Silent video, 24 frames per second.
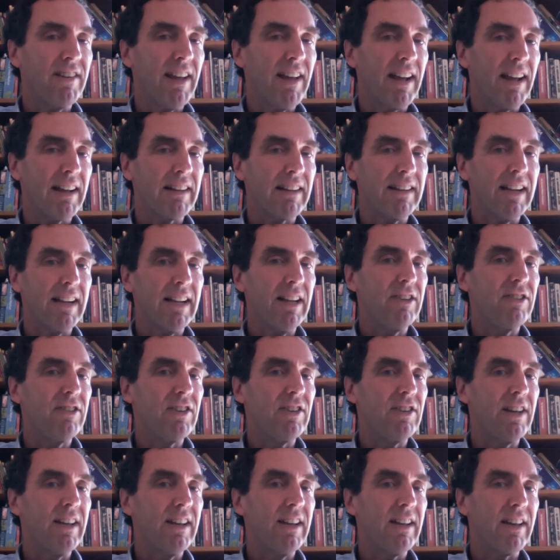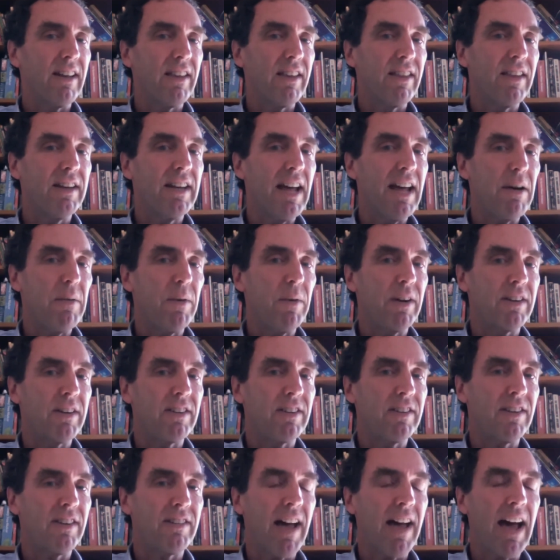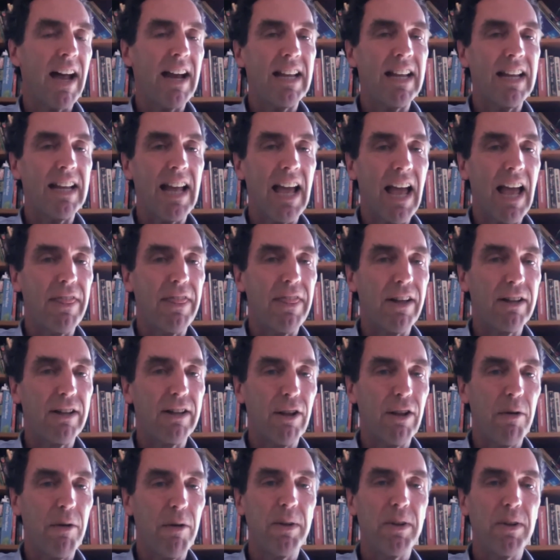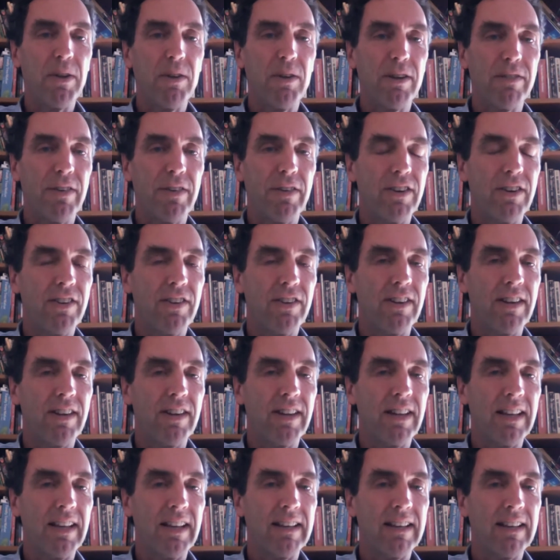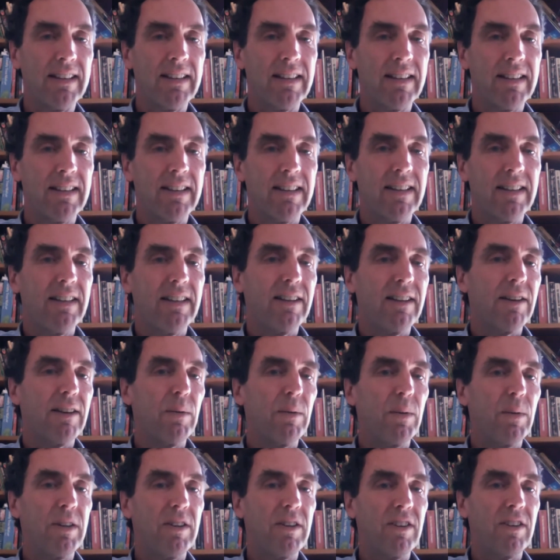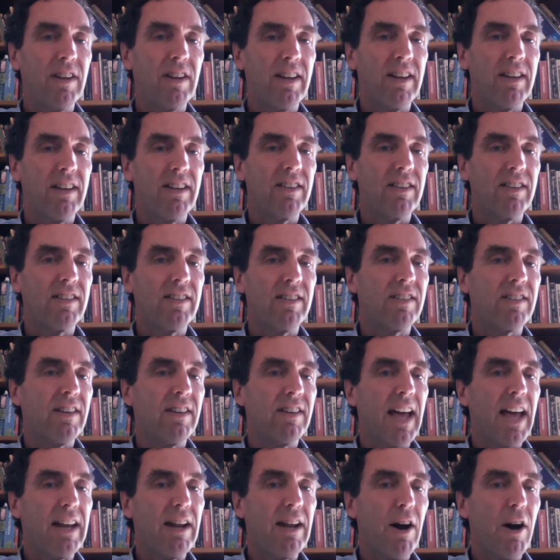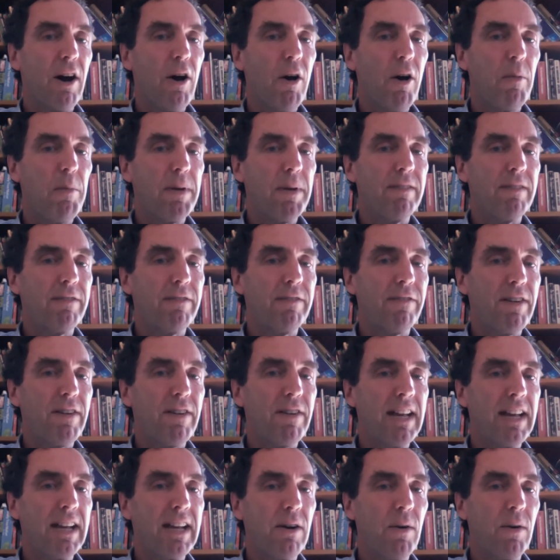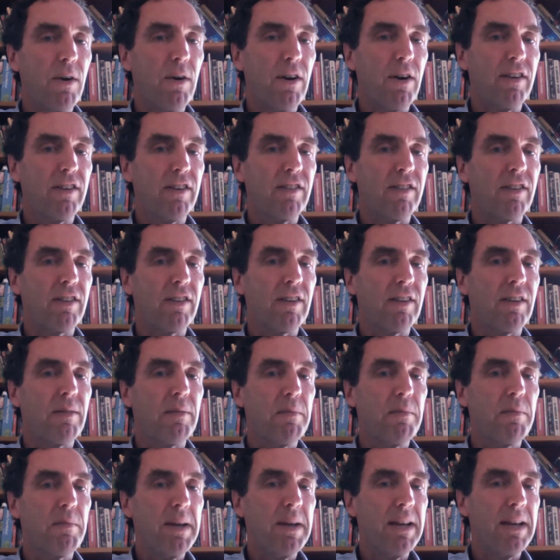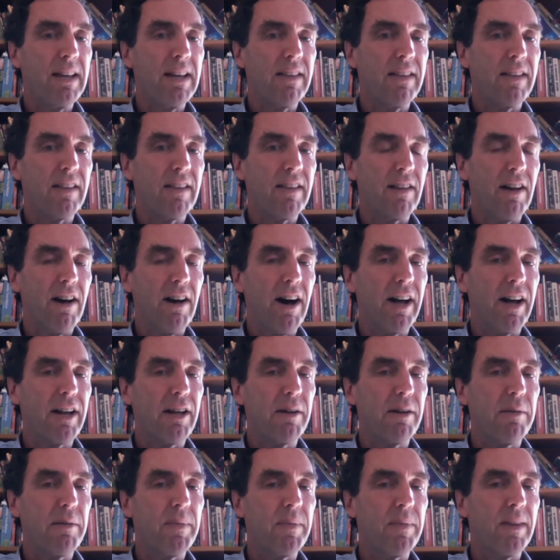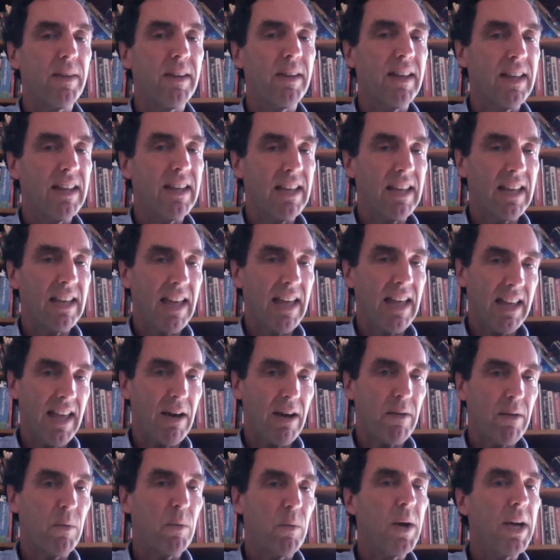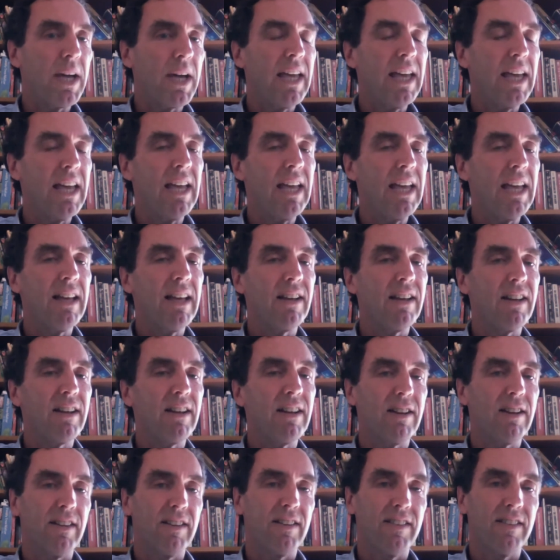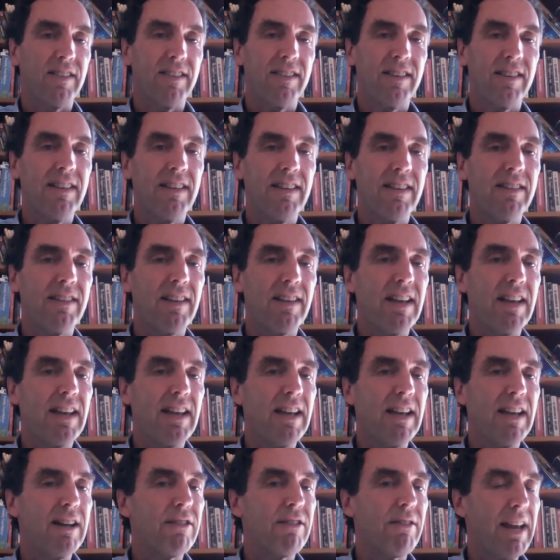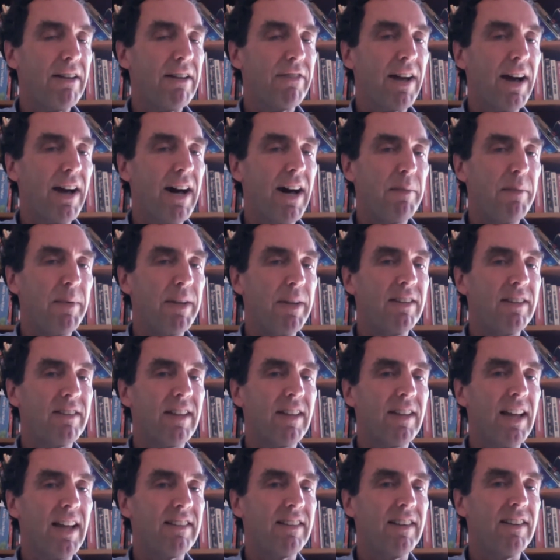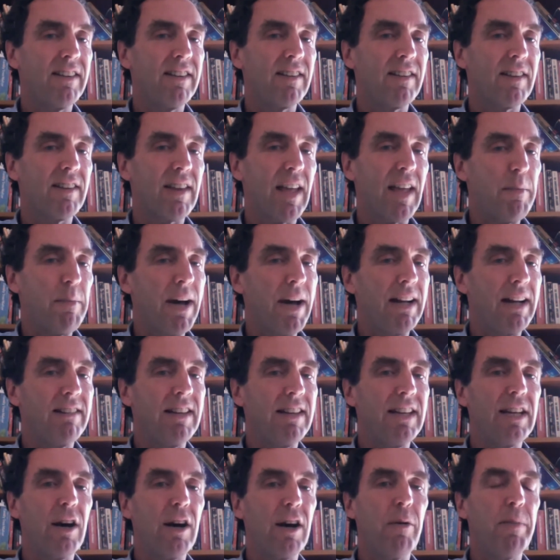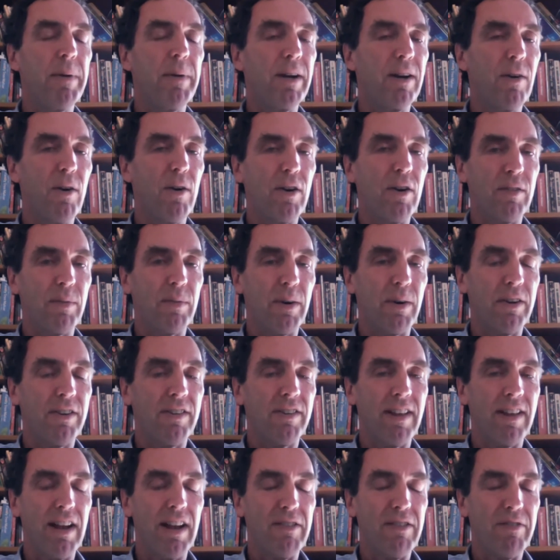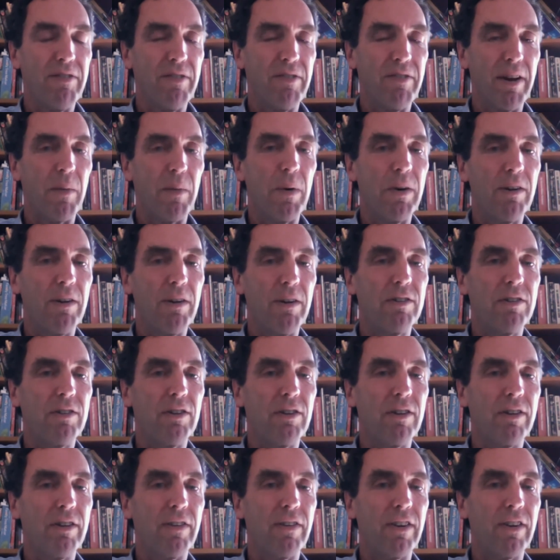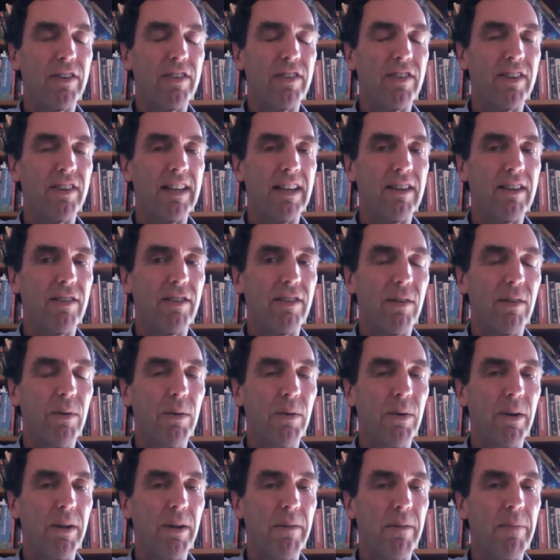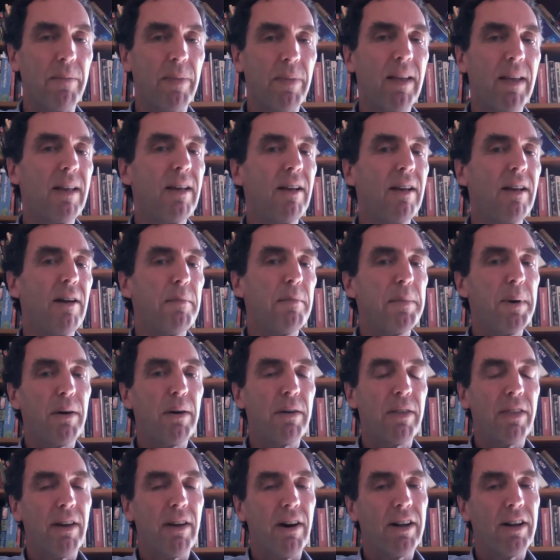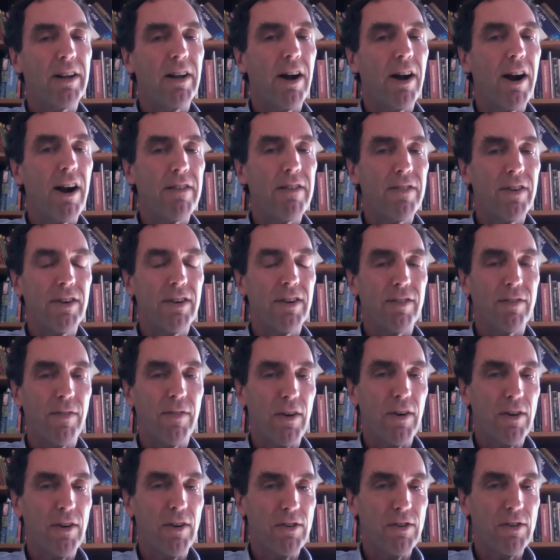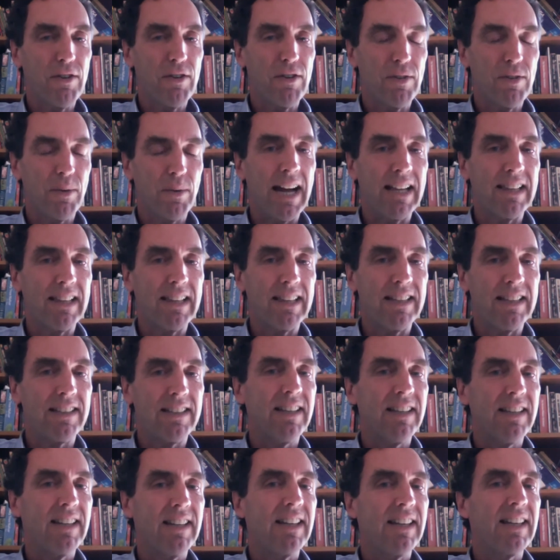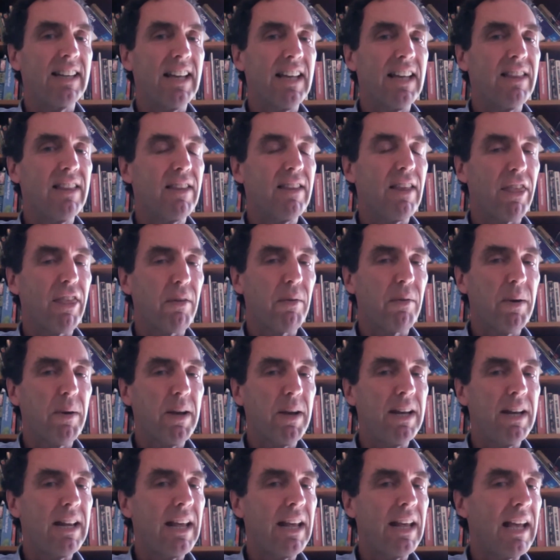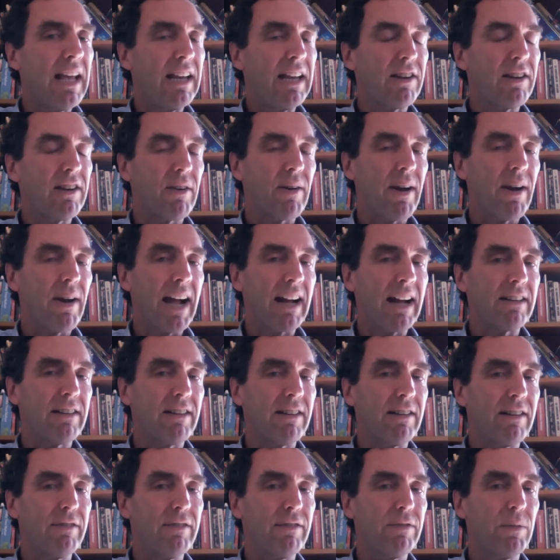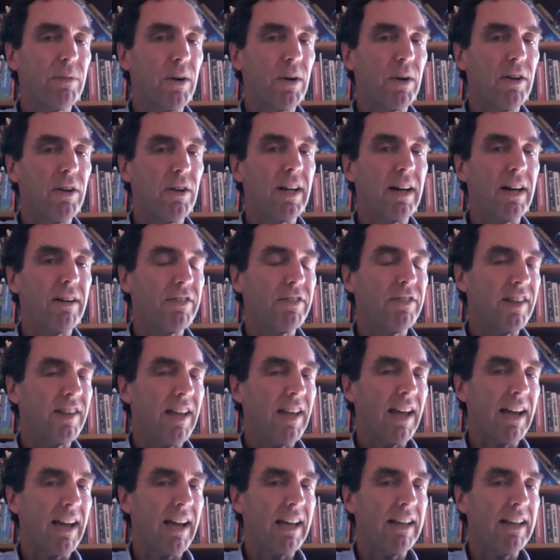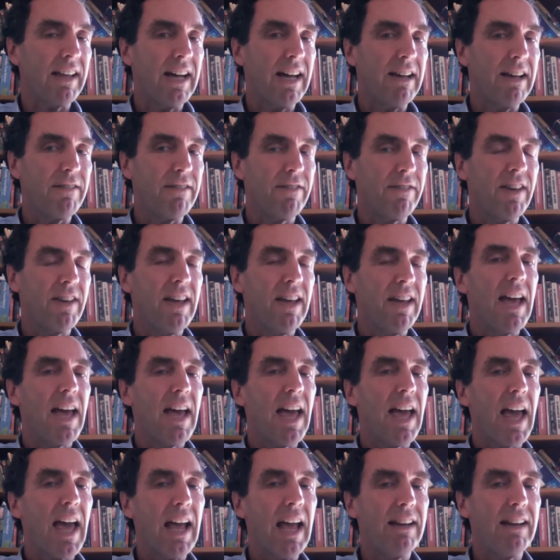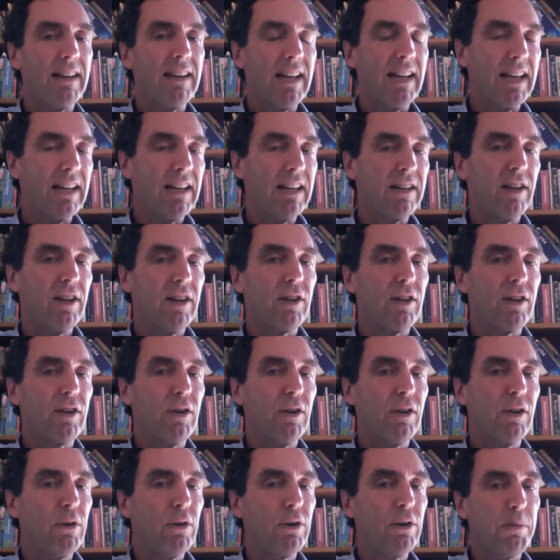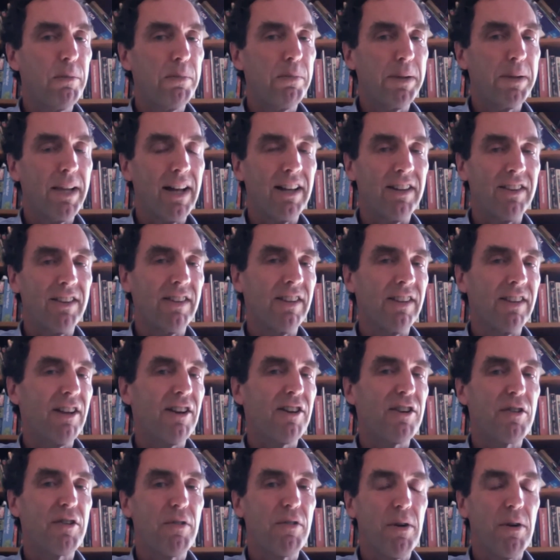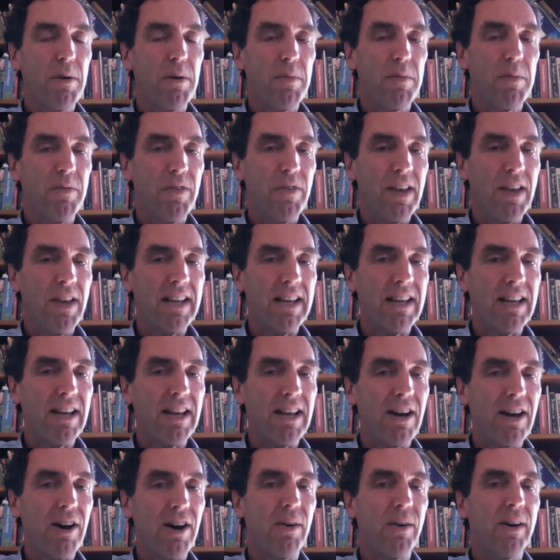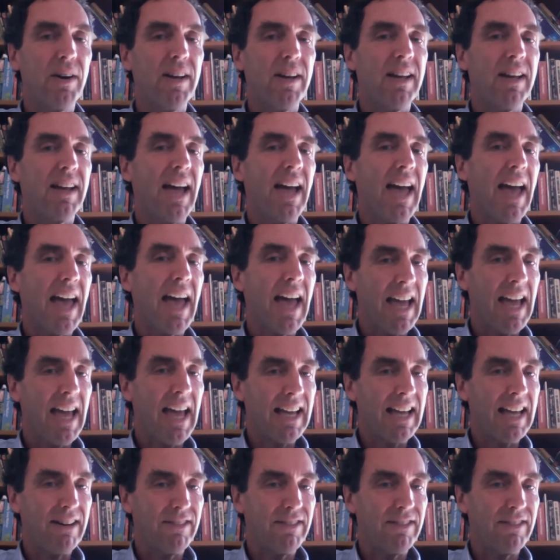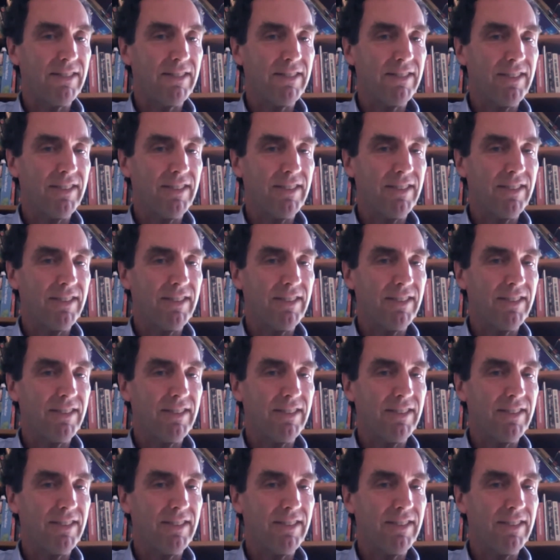Information Technology, the Network Society, and the Global University, which is an open free course meeting this autumn at Wiki CC Creative Commons licensed MIT OpenCourseware Centric World University and School both on Harvard's virtual island in the 3D interactive world of Second Life and in Google Plus group video Hangouts.